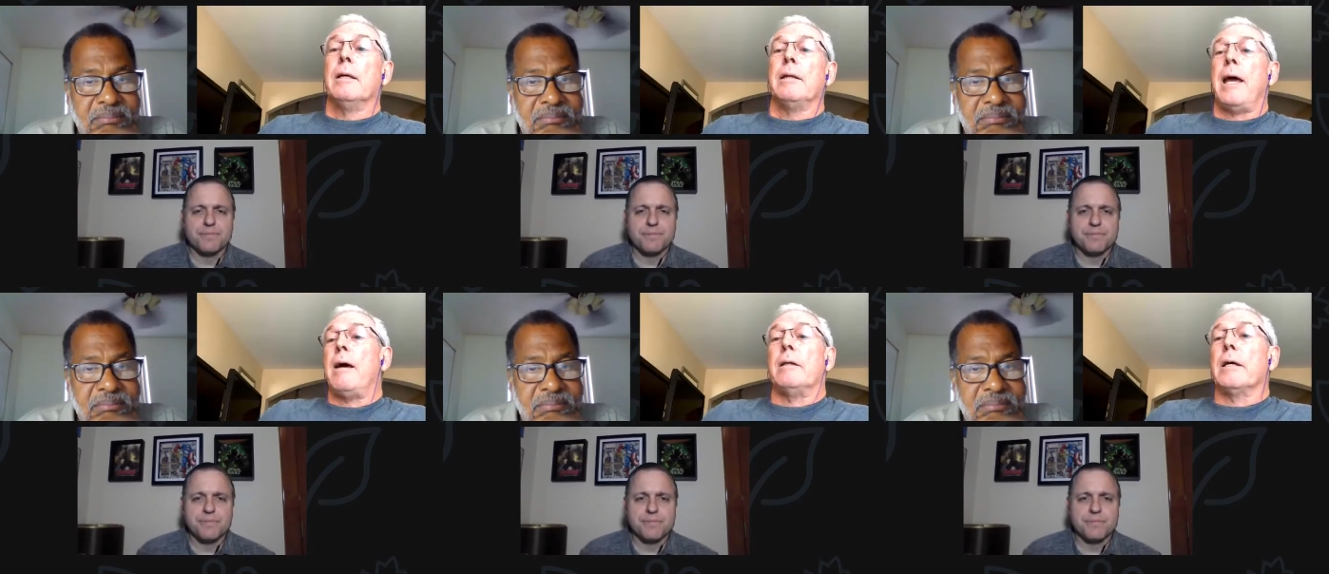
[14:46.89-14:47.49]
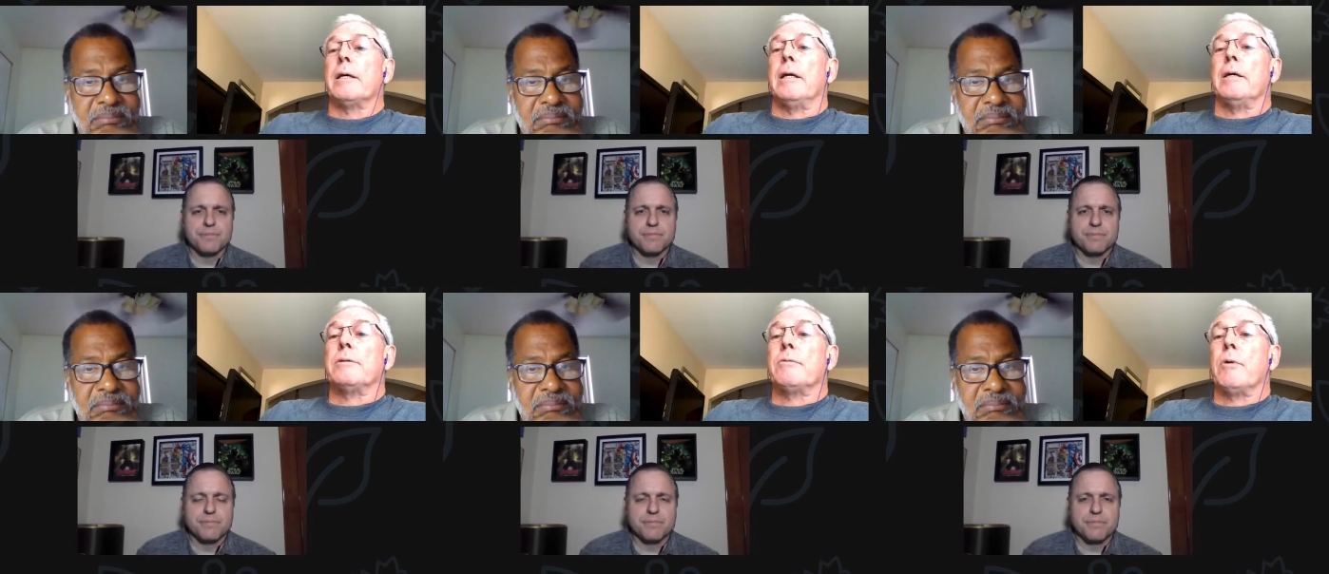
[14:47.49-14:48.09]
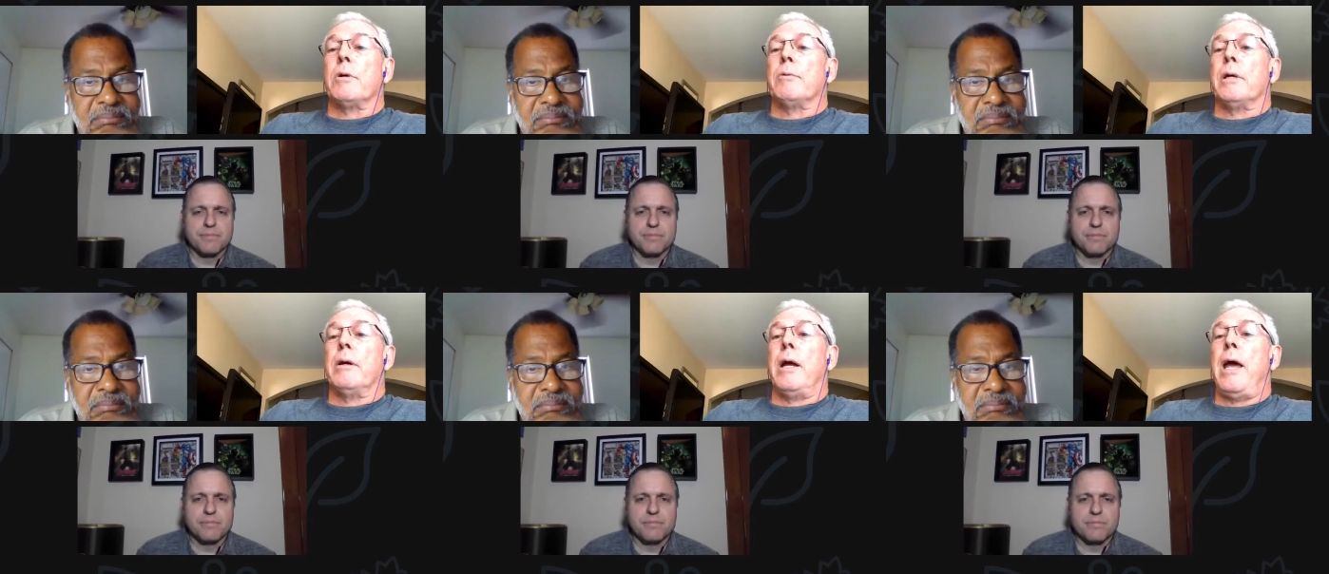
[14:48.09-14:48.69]
Speaker 1: now look at us. We
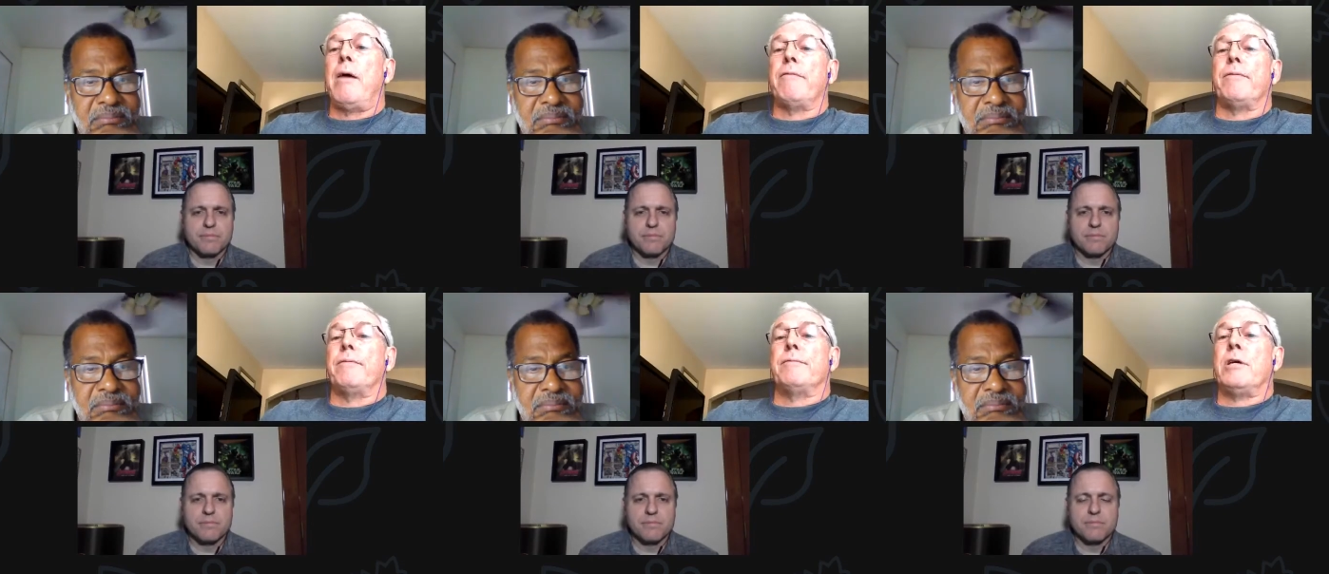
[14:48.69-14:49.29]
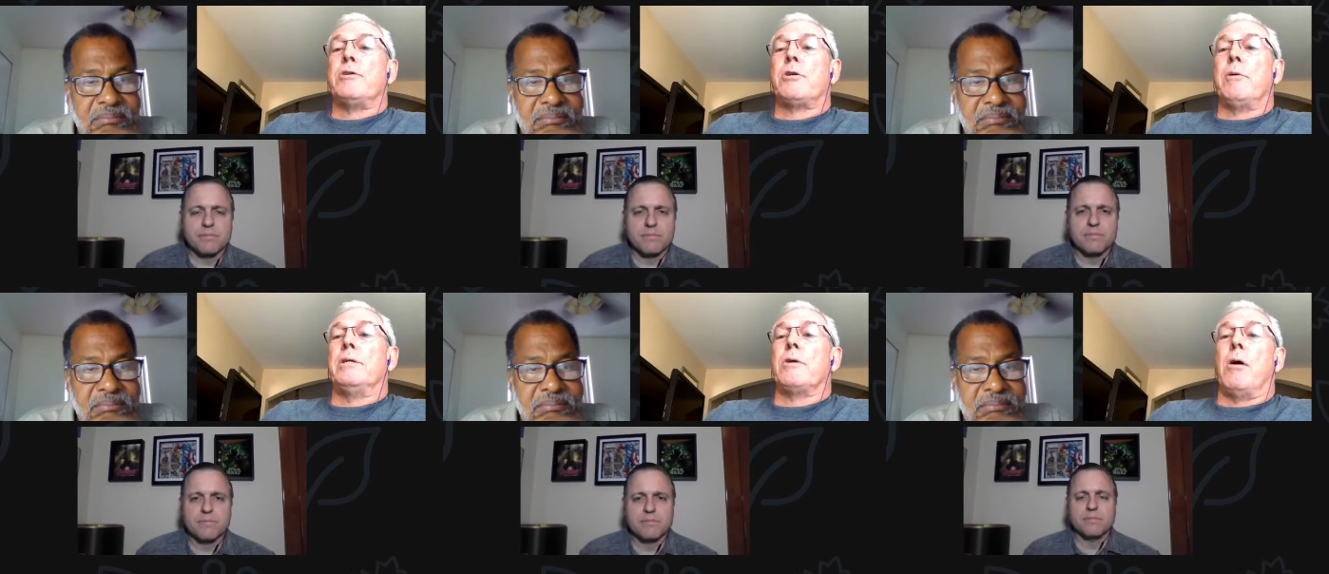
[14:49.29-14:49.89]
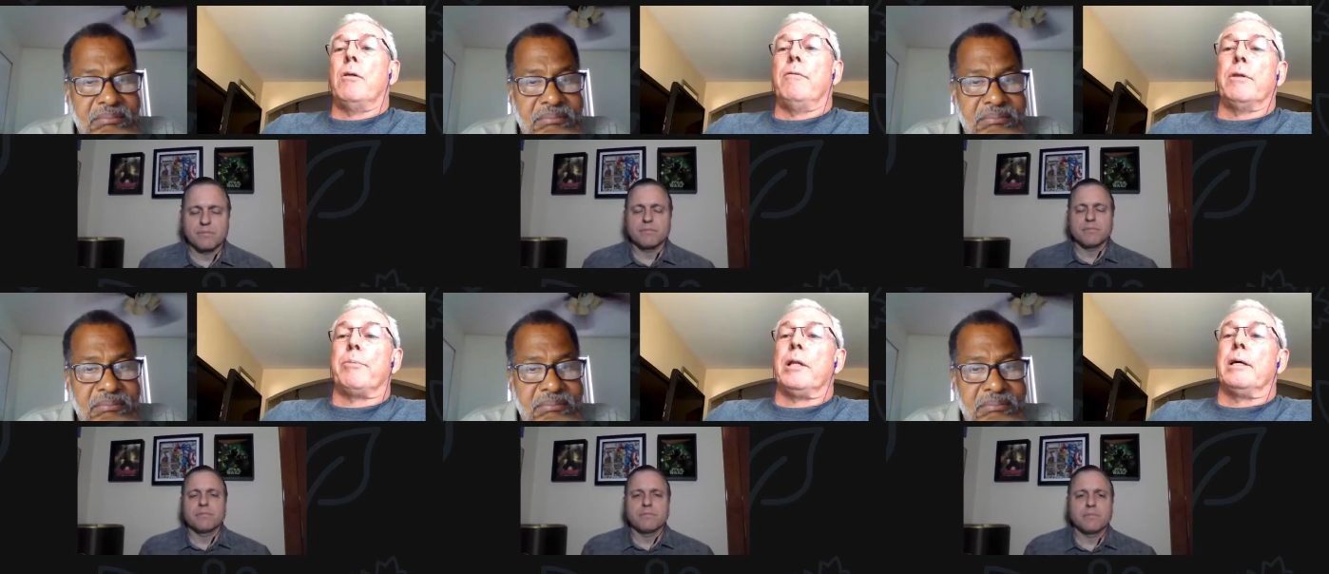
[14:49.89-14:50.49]
have touchscreens all over
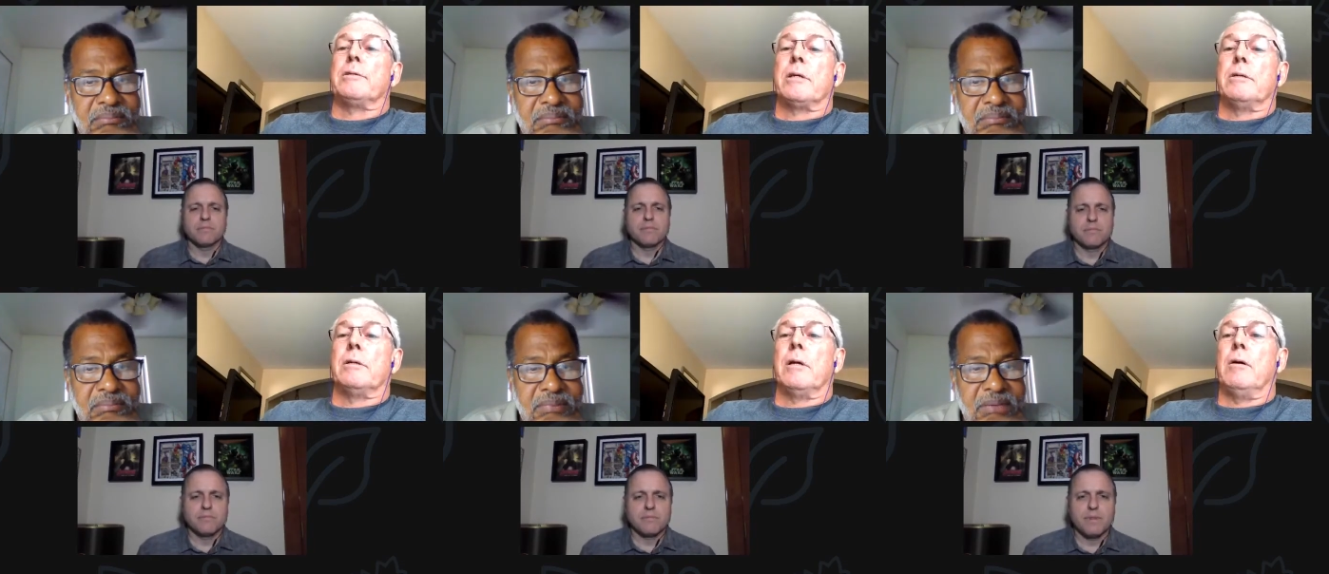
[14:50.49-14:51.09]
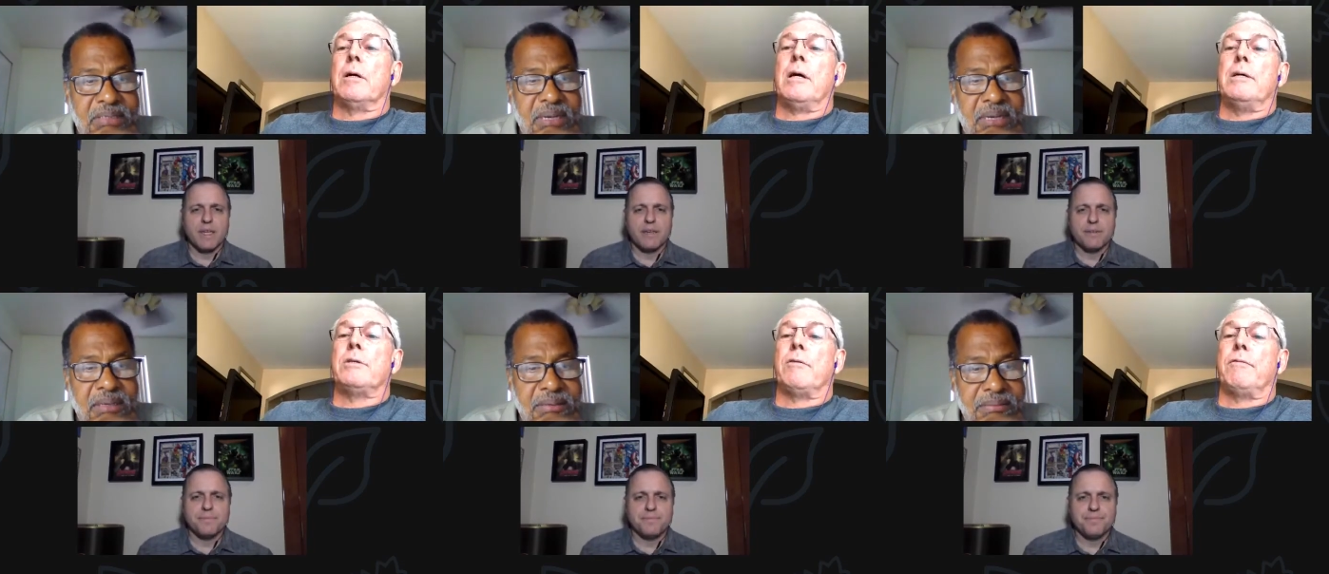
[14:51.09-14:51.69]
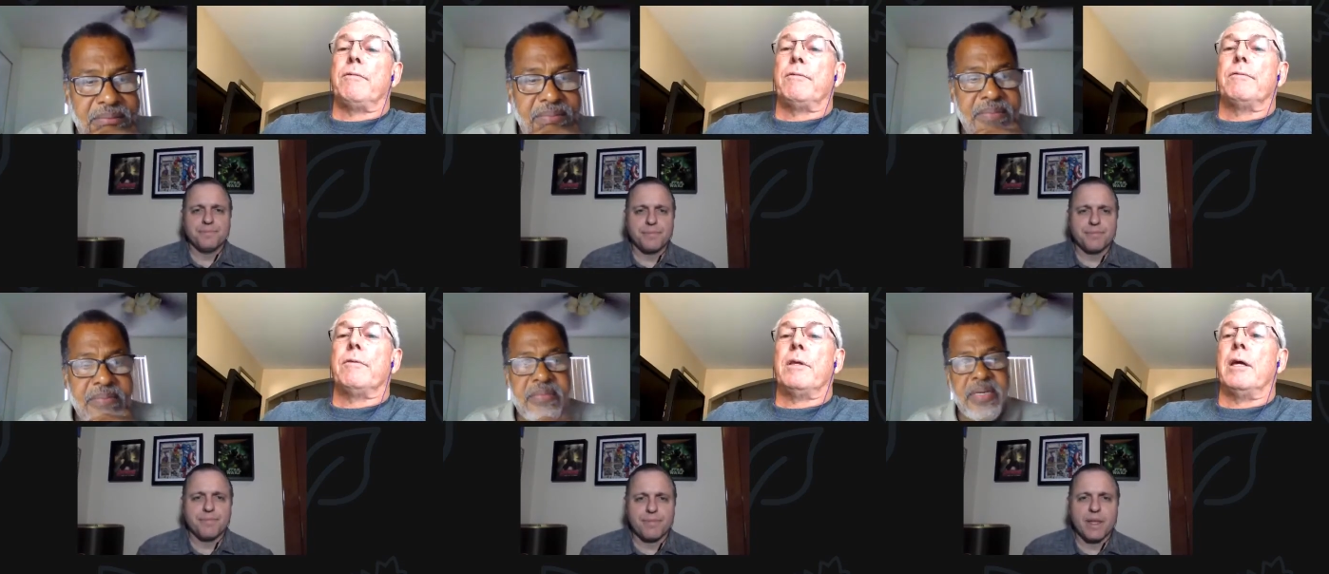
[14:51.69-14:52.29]
the place and all exactly. kinds of
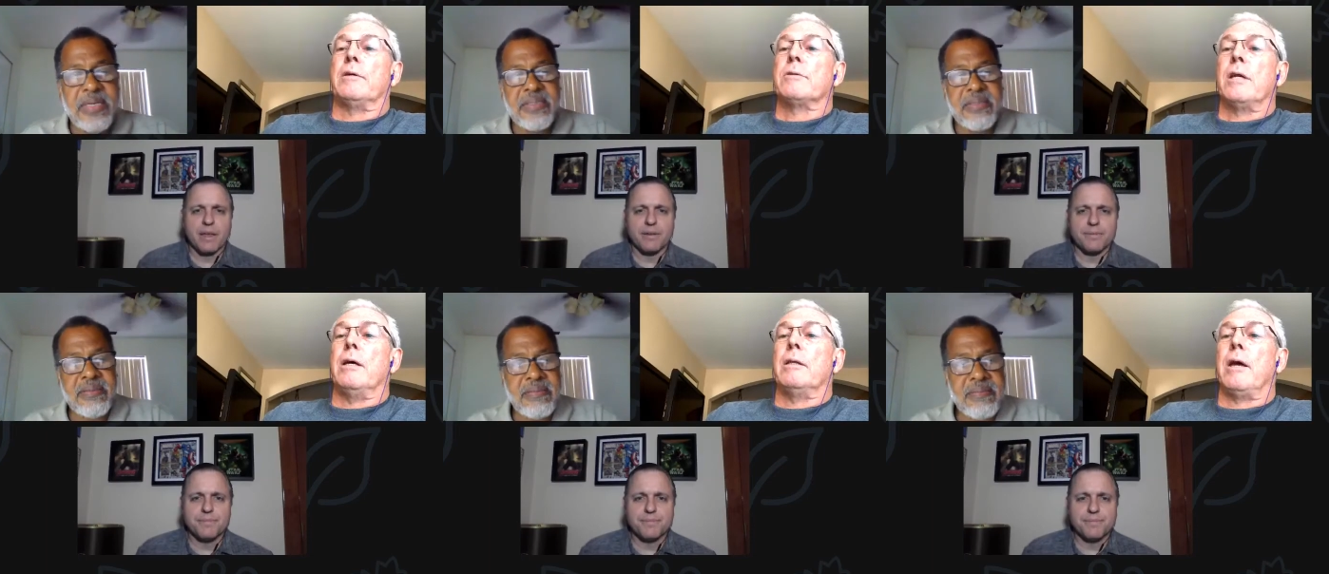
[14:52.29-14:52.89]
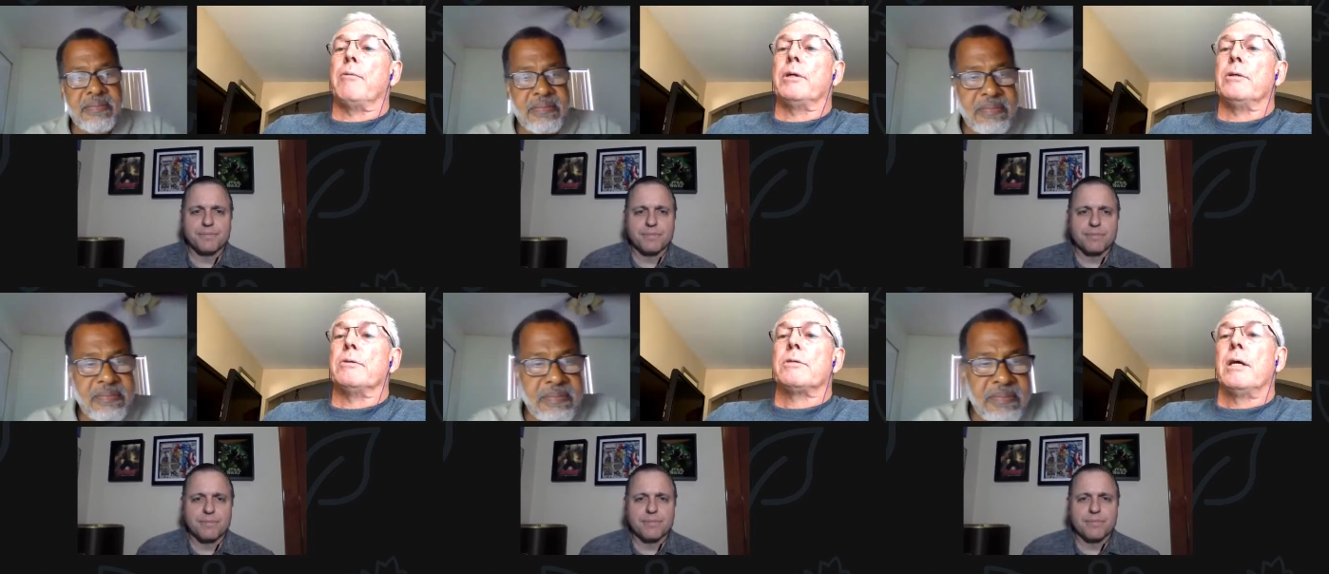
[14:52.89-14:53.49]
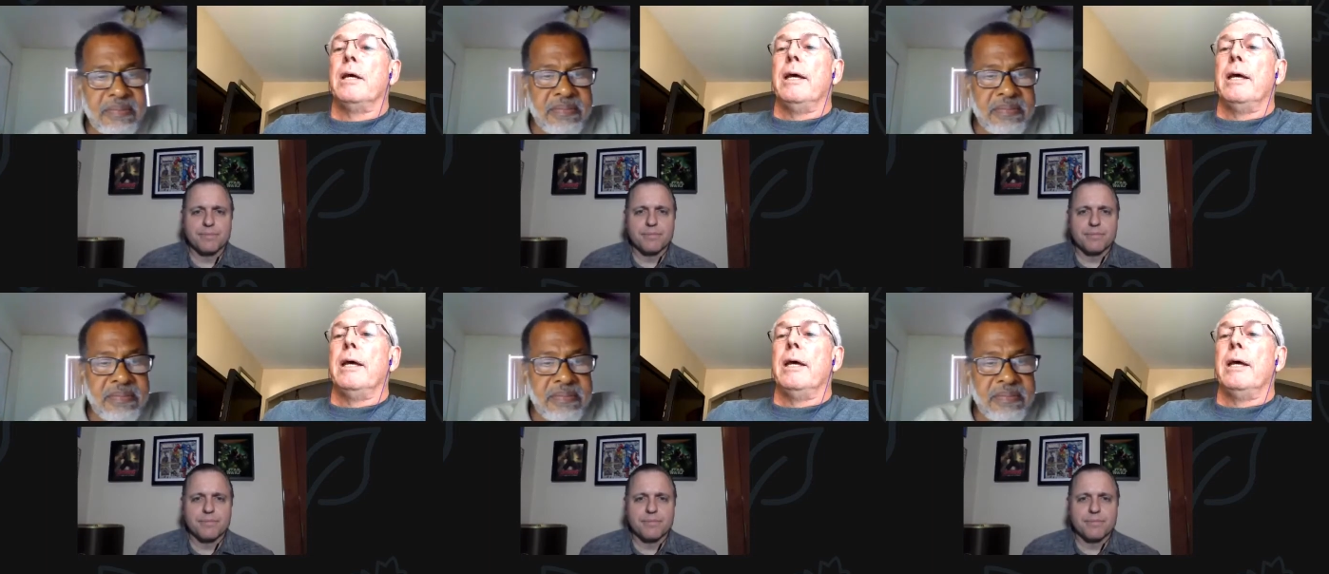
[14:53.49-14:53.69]
things yes. uh, that we use.